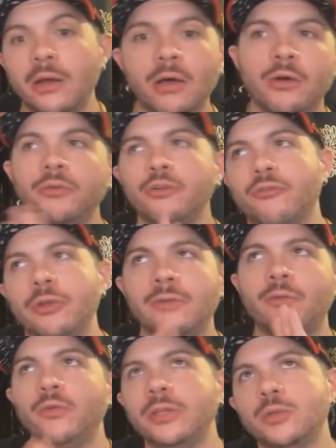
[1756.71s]
oh, a grid of
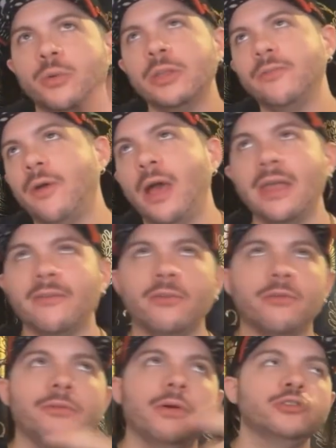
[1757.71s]
only 25
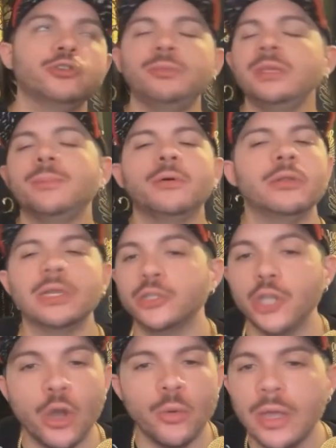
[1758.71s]
or 100 people. Like,
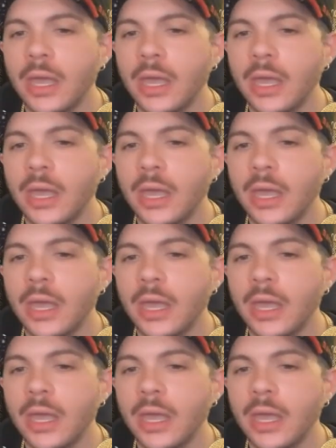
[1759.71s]
no,